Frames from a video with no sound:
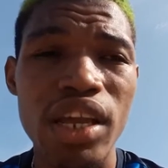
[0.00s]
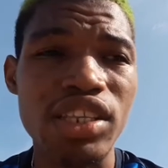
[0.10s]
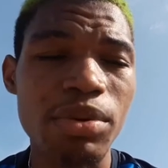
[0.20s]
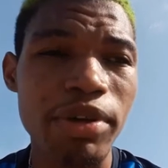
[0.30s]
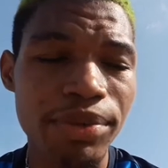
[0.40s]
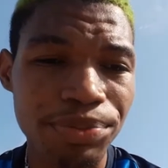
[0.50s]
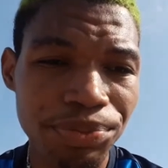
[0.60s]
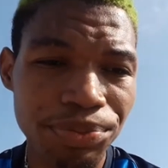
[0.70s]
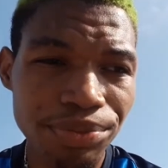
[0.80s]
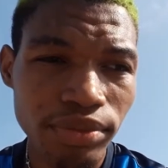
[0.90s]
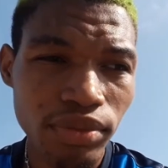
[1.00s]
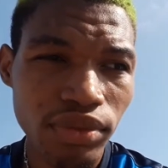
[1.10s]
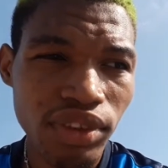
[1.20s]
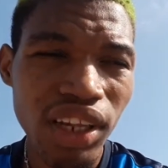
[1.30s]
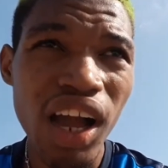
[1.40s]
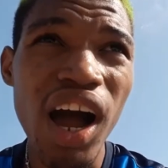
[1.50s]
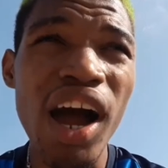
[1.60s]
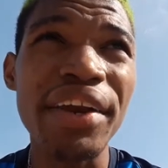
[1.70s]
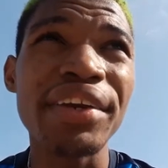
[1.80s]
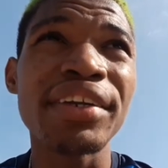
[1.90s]
You see me?
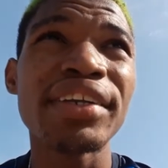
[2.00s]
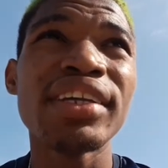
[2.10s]
And